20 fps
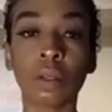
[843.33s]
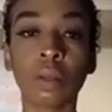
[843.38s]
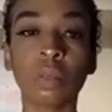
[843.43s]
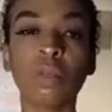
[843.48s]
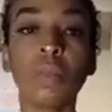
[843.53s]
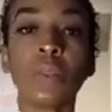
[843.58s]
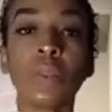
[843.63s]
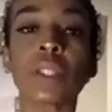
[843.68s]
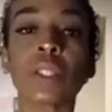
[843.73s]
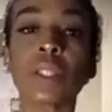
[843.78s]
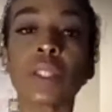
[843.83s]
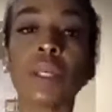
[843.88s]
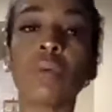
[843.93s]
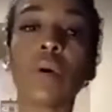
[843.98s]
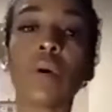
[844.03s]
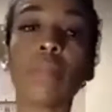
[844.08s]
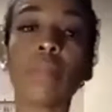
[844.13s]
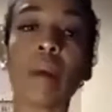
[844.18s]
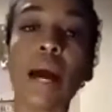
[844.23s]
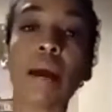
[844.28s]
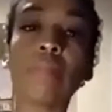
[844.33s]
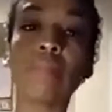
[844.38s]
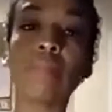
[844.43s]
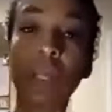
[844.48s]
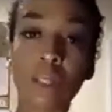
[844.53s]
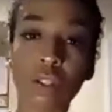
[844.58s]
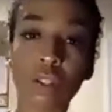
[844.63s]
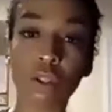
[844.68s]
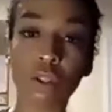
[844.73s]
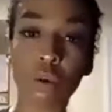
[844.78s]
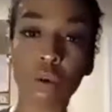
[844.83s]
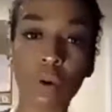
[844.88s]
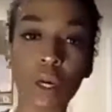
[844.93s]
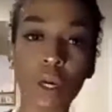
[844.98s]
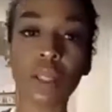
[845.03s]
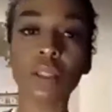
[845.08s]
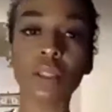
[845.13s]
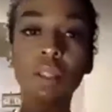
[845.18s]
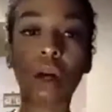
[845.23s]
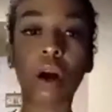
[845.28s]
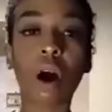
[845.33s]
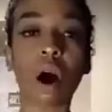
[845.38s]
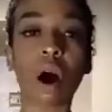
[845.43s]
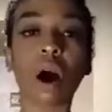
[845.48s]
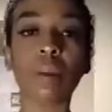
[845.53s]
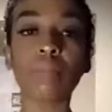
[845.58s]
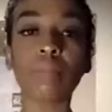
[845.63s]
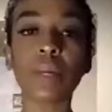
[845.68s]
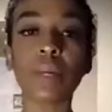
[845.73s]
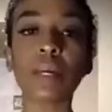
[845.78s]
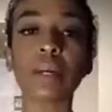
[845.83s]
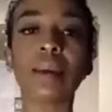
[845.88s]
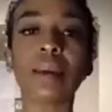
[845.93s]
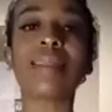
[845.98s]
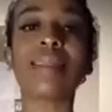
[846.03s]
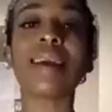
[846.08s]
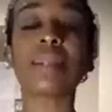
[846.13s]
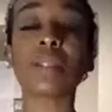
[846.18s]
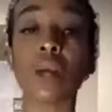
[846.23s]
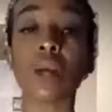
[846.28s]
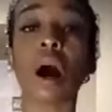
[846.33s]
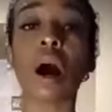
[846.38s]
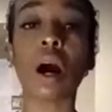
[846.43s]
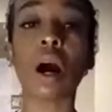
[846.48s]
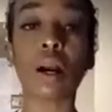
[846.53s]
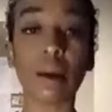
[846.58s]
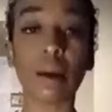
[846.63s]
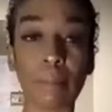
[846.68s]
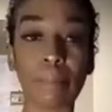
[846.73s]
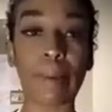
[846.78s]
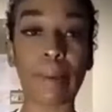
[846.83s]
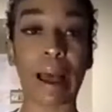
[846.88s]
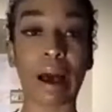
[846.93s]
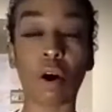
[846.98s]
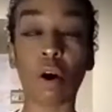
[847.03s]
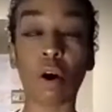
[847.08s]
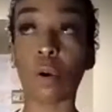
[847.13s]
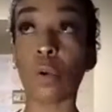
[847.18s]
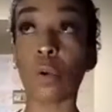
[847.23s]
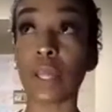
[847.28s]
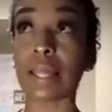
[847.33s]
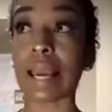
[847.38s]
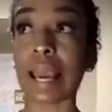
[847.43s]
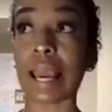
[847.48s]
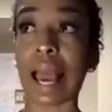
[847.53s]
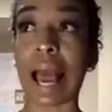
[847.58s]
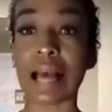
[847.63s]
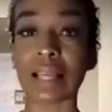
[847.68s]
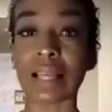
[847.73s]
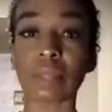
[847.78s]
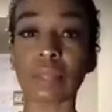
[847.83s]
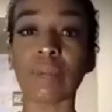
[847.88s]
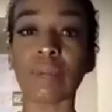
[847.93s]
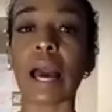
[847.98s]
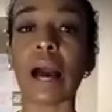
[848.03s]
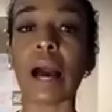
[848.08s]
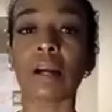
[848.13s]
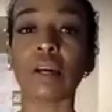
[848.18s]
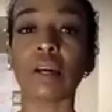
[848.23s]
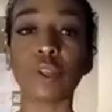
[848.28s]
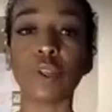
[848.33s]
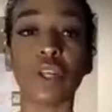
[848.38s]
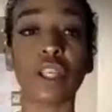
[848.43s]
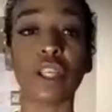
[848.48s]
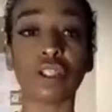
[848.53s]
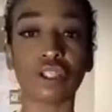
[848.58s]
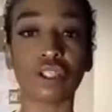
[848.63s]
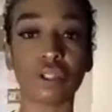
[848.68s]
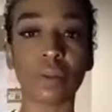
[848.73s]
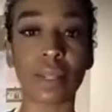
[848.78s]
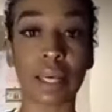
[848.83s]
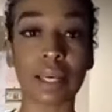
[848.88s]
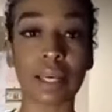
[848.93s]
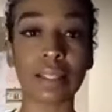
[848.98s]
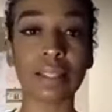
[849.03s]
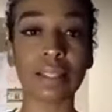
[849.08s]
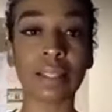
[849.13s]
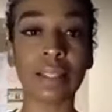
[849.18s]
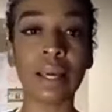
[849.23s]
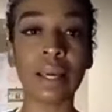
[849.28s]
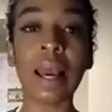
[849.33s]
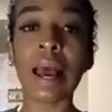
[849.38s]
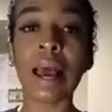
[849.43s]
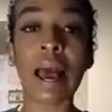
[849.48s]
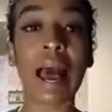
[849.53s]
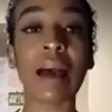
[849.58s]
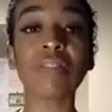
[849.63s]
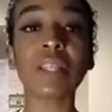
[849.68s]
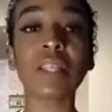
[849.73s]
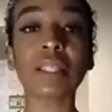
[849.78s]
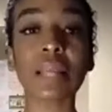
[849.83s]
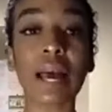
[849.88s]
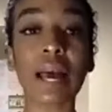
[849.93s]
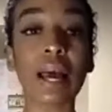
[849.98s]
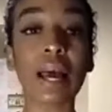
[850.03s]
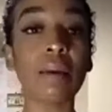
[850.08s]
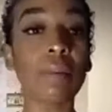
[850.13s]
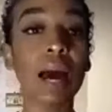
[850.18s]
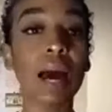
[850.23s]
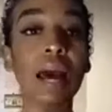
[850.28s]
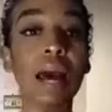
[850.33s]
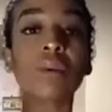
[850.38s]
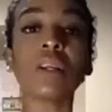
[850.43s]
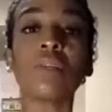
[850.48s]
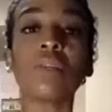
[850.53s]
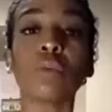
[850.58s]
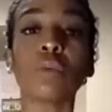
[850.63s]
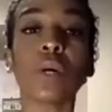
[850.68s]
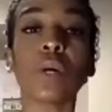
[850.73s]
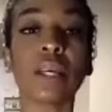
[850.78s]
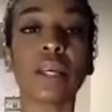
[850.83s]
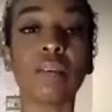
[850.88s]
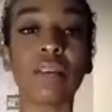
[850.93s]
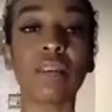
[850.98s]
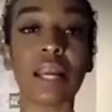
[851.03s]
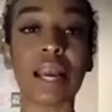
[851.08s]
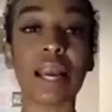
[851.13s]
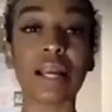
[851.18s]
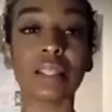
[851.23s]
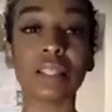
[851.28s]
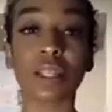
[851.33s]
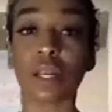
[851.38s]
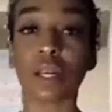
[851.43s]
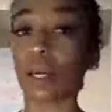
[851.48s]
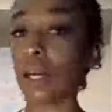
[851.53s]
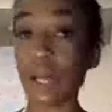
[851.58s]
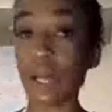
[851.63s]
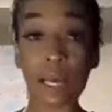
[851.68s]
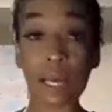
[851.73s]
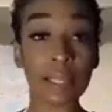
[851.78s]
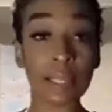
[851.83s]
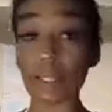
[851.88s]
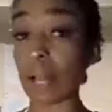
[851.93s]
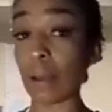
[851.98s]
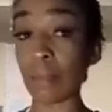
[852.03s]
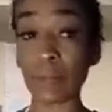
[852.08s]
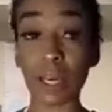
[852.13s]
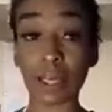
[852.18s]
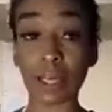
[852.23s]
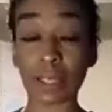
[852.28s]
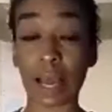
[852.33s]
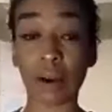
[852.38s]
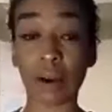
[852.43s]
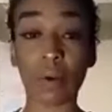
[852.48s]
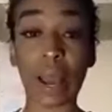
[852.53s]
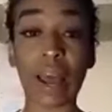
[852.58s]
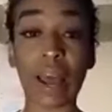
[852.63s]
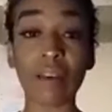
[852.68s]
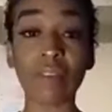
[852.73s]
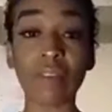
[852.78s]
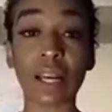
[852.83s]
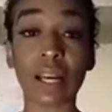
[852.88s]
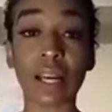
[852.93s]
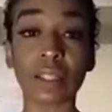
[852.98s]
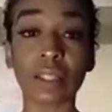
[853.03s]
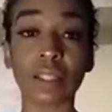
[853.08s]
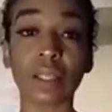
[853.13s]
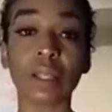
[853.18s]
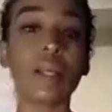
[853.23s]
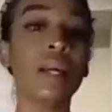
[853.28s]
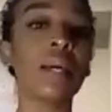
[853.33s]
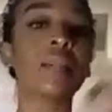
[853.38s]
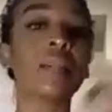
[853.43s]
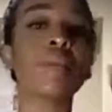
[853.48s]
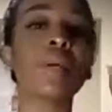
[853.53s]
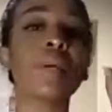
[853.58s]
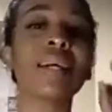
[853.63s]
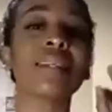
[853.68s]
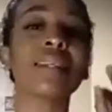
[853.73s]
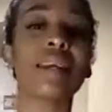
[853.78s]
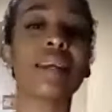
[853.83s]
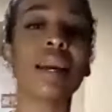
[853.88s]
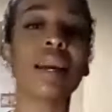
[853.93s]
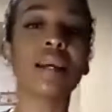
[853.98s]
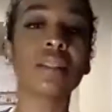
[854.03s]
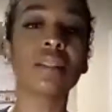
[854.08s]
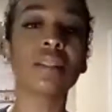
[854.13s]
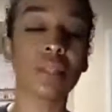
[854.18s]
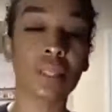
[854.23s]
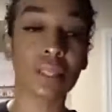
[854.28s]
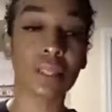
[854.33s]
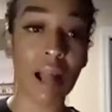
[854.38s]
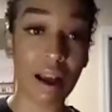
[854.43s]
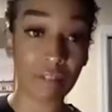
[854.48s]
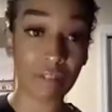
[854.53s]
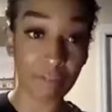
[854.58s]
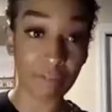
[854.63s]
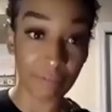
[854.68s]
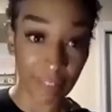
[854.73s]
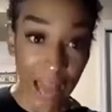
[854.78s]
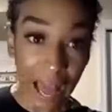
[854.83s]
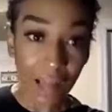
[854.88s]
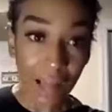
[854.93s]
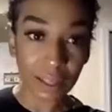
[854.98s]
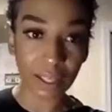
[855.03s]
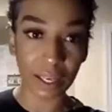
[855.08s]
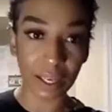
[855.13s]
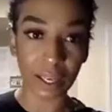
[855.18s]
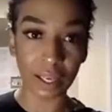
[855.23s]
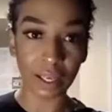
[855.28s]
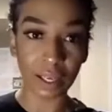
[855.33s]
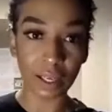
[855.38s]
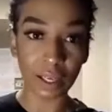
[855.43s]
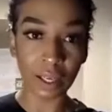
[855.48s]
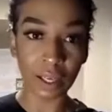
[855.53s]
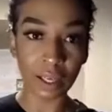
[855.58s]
See, when my mentors call me and they talk about, or when they ask me, how come you didn't do this? Half the time, I don't even want to give an answer. It's not because I don't have an answer. It's because the answer is not valid